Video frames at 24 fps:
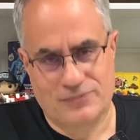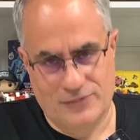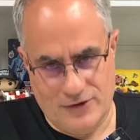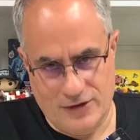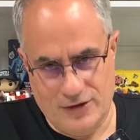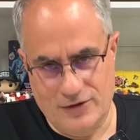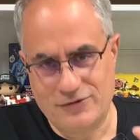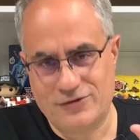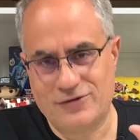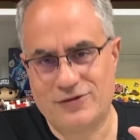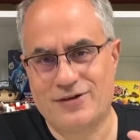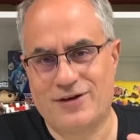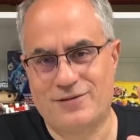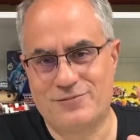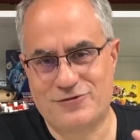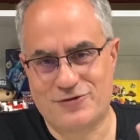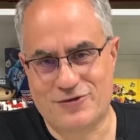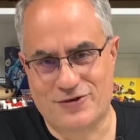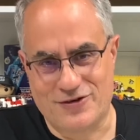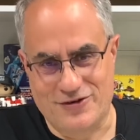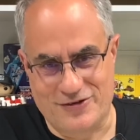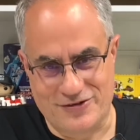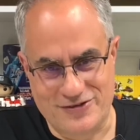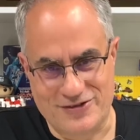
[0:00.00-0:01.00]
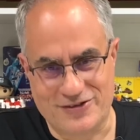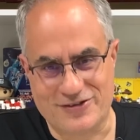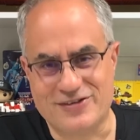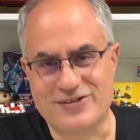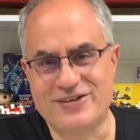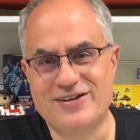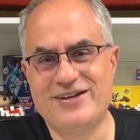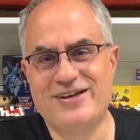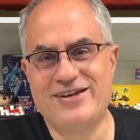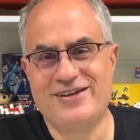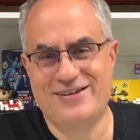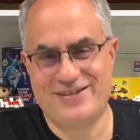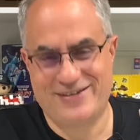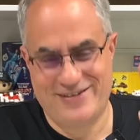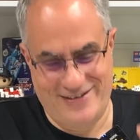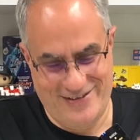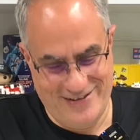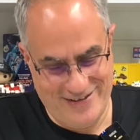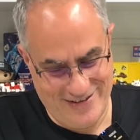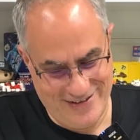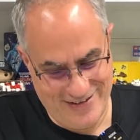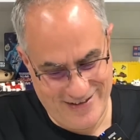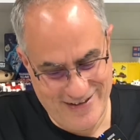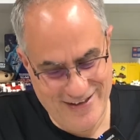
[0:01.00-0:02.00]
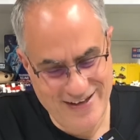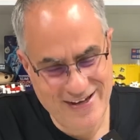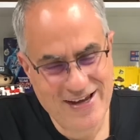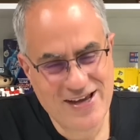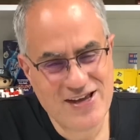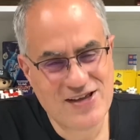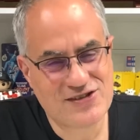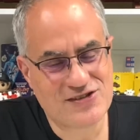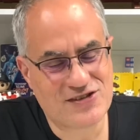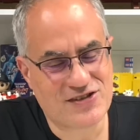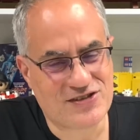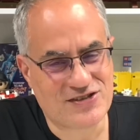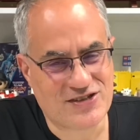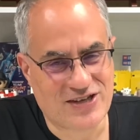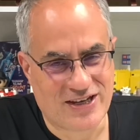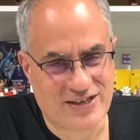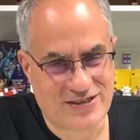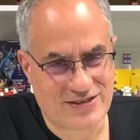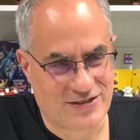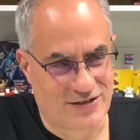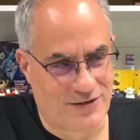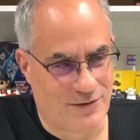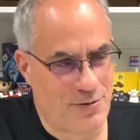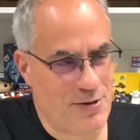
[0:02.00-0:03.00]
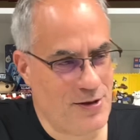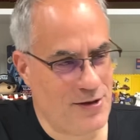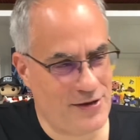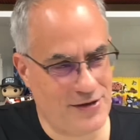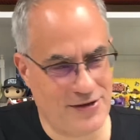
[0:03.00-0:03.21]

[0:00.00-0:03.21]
I'm sure they'll still suggest them.